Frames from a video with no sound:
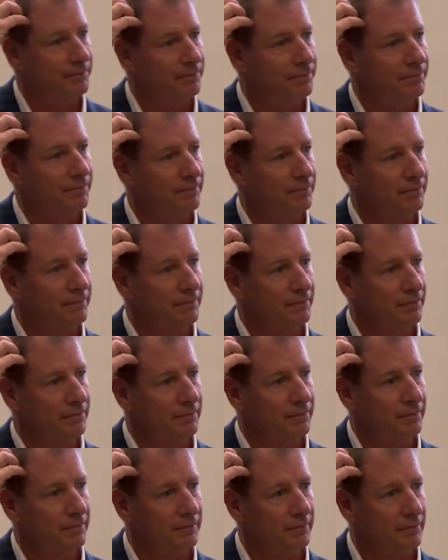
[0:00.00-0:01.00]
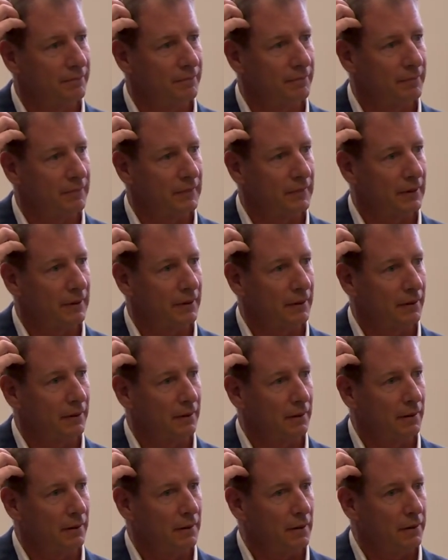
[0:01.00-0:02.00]
Until it happens to you.
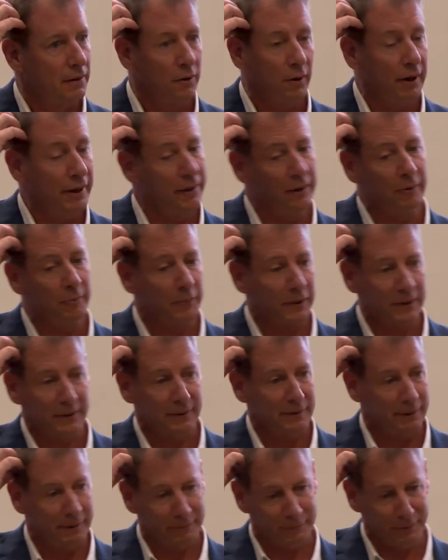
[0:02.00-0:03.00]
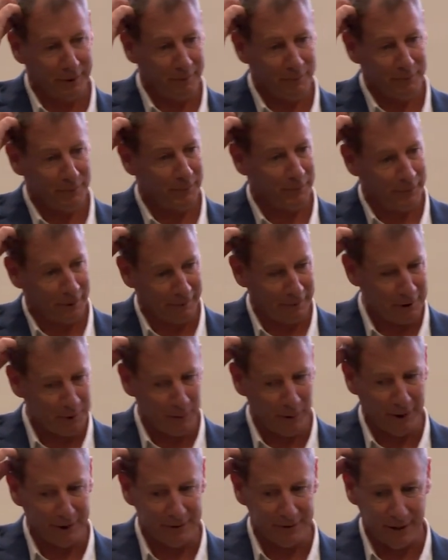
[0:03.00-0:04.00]
No, I know, but I've, I've
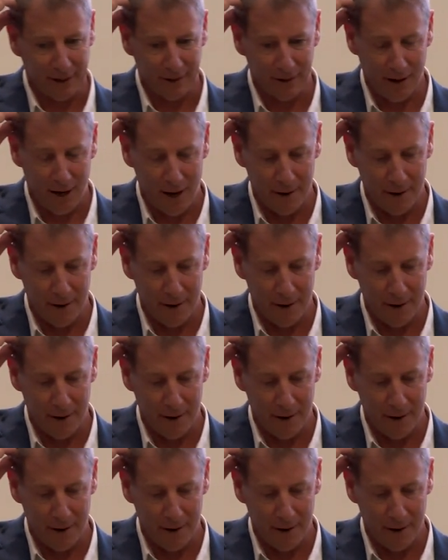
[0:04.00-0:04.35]
experienced that.